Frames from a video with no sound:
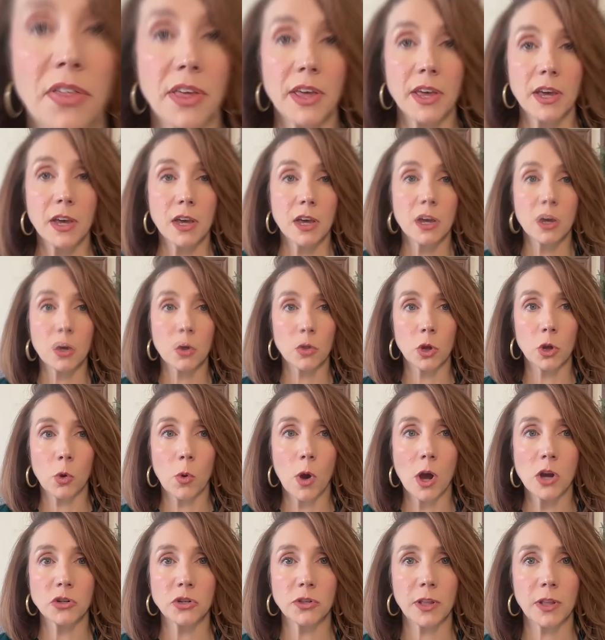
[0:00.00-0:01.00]
think the
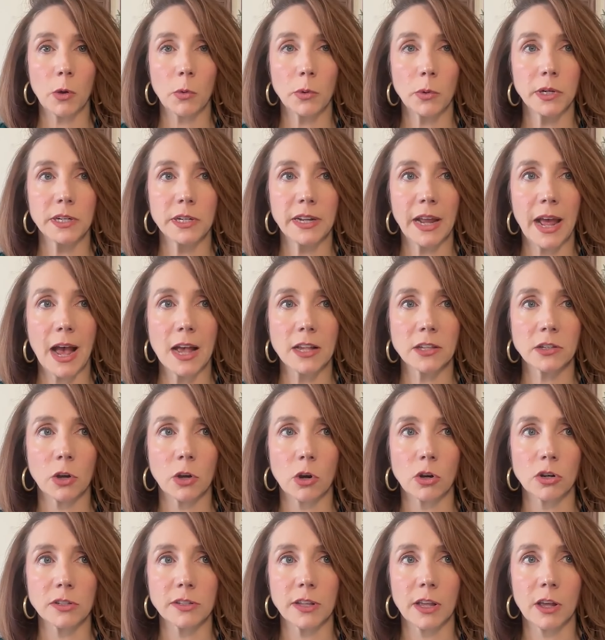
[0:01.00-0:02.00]
question that we need to ask
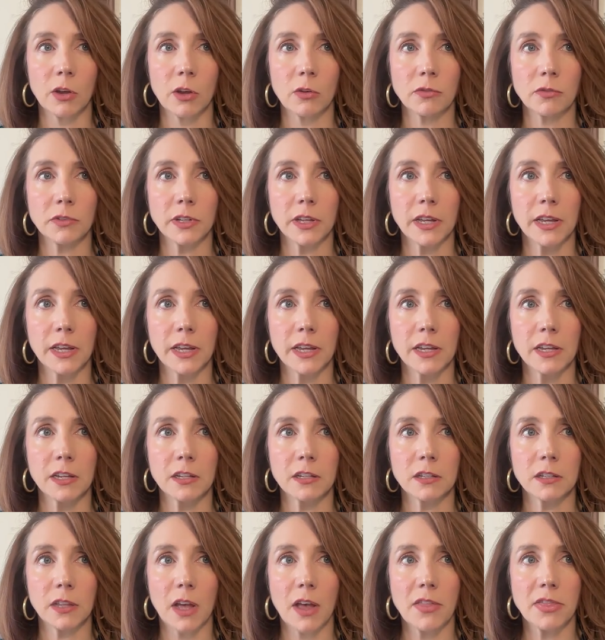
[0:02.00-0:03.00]
ourselves
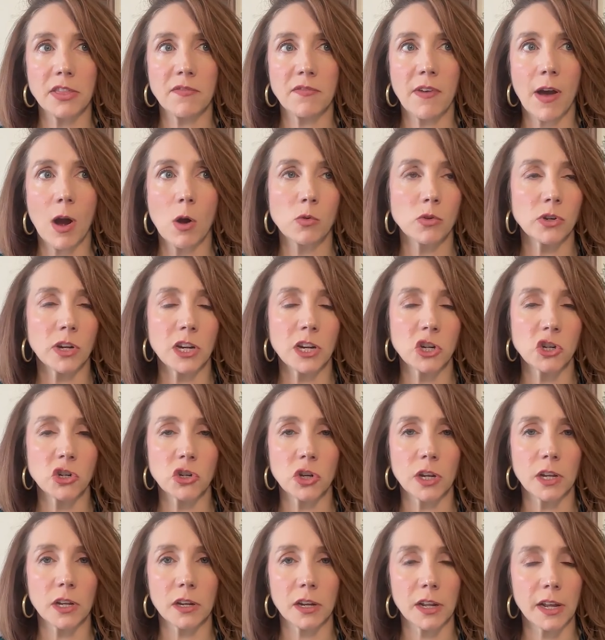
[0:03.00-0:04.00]
is at the
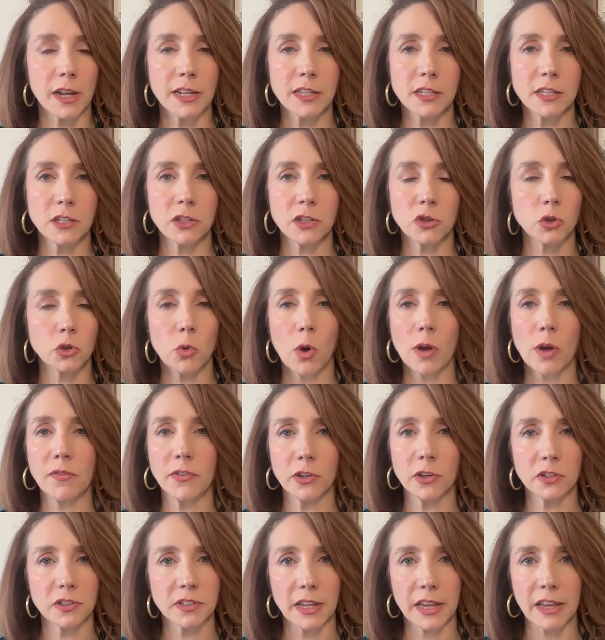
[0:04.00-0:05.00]
foundation, it's do I
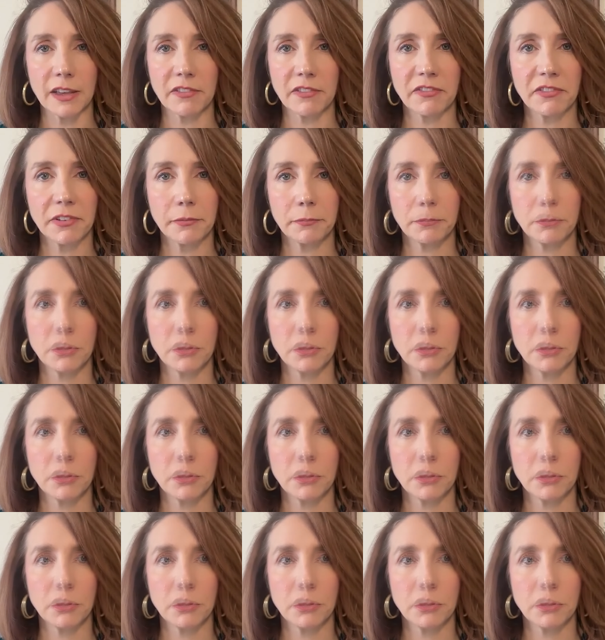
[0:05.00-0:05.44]
feel safe?